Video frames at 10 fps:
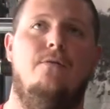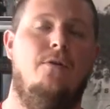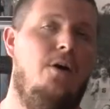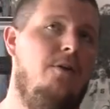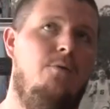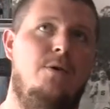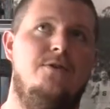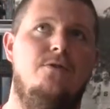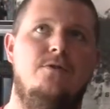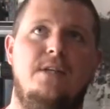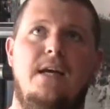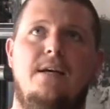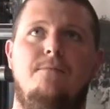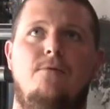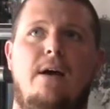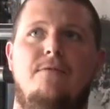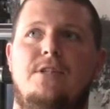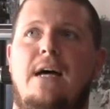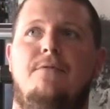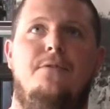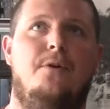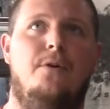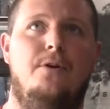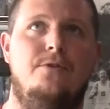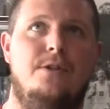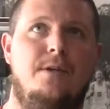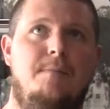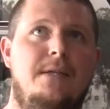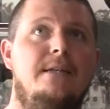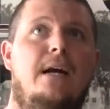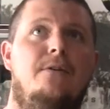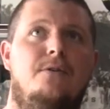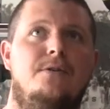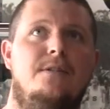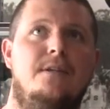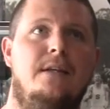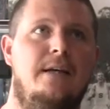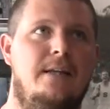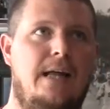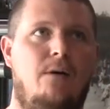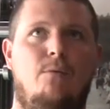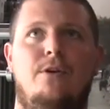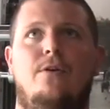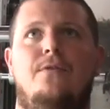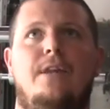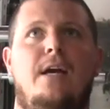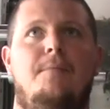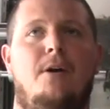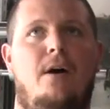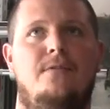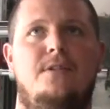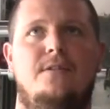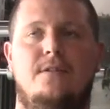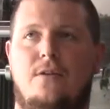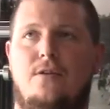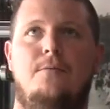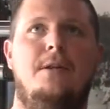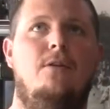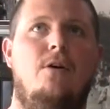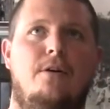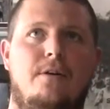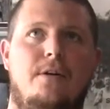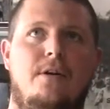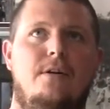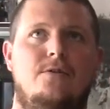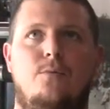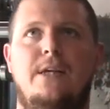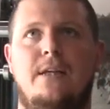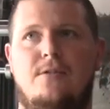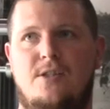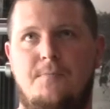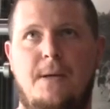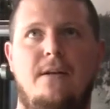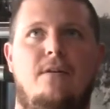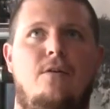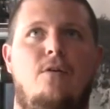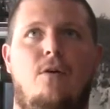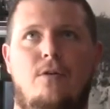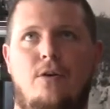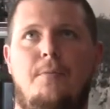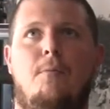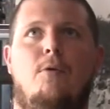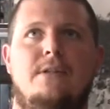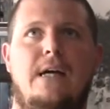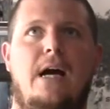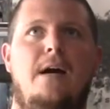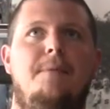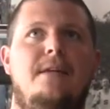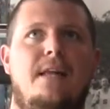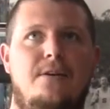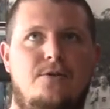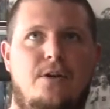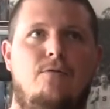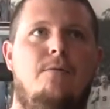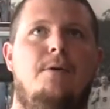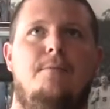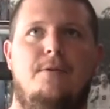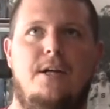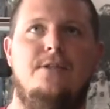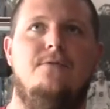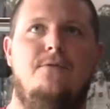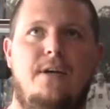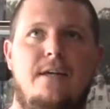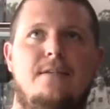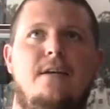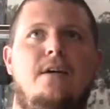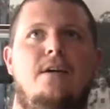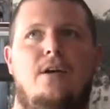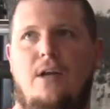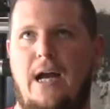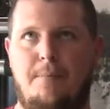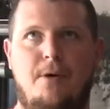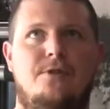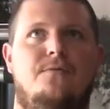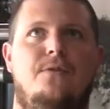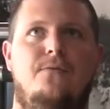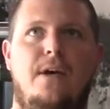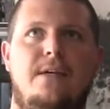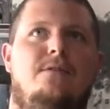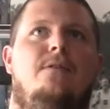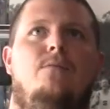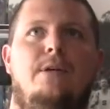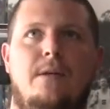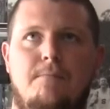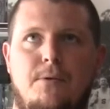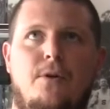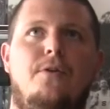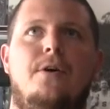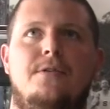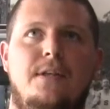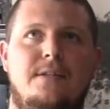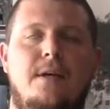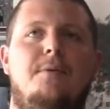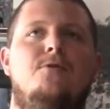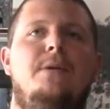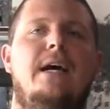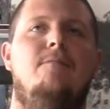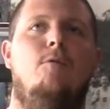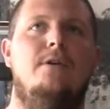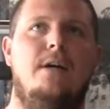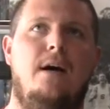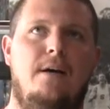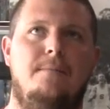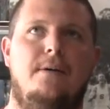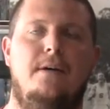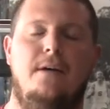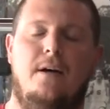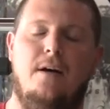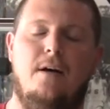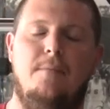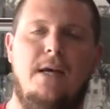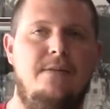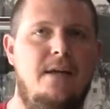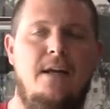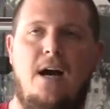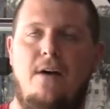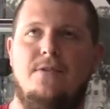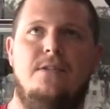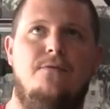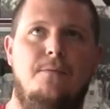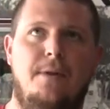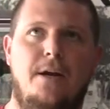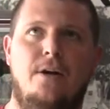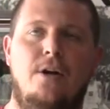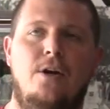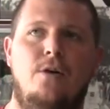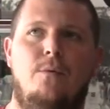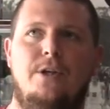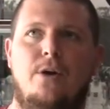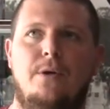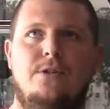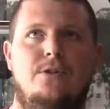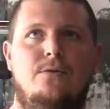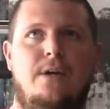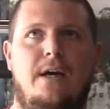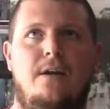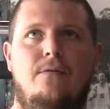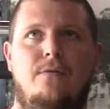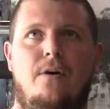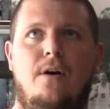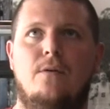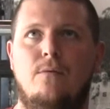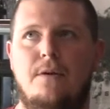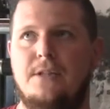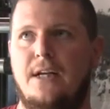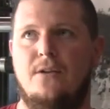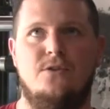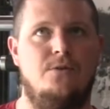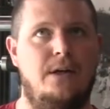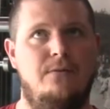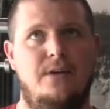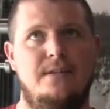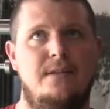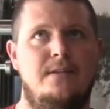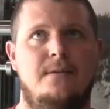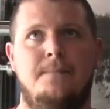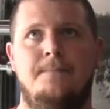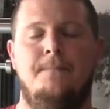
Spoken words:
For other ones who say you have a javelin thrower who just competes in outdoor season, that window for them in off season is a little bit longer. So we can spend a little bit more time in that general preparation phase, hypertrophy phase, and we can build those things up because we have more time. And then obviously from there, we go into kind of rotating strength phases.